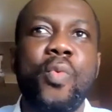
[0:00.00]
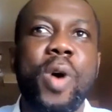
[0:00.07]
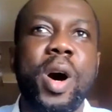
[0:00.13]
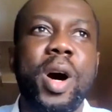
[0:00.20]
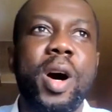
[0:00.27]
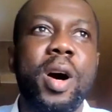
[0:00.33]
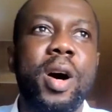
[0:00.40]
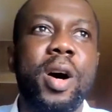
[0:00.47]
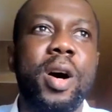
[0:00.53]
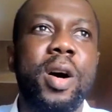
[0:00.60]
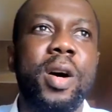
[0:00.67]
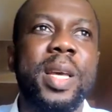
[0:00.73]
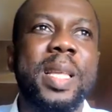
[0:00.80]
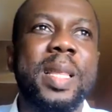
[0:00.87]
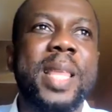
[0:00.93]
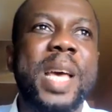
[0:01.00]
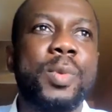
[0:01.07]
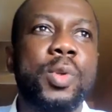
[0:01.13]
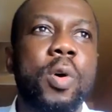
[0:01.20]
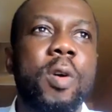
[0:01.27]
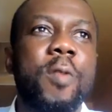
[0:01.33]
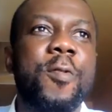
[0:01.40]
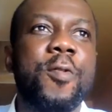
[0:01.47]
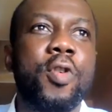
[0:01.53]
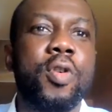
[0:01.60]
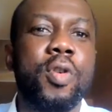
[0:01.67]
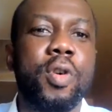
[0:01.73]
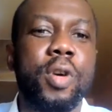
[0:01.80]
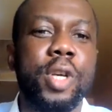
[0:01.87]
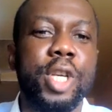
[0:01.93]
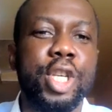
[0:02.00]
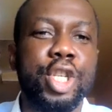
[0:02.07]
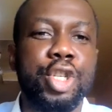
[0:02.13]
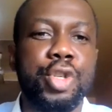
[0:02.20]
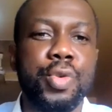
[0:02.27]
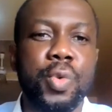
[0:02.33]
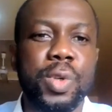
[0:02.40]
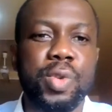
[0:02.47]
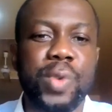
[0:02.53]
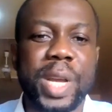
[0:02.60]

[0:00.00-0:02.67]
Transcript: uh, in terms of issues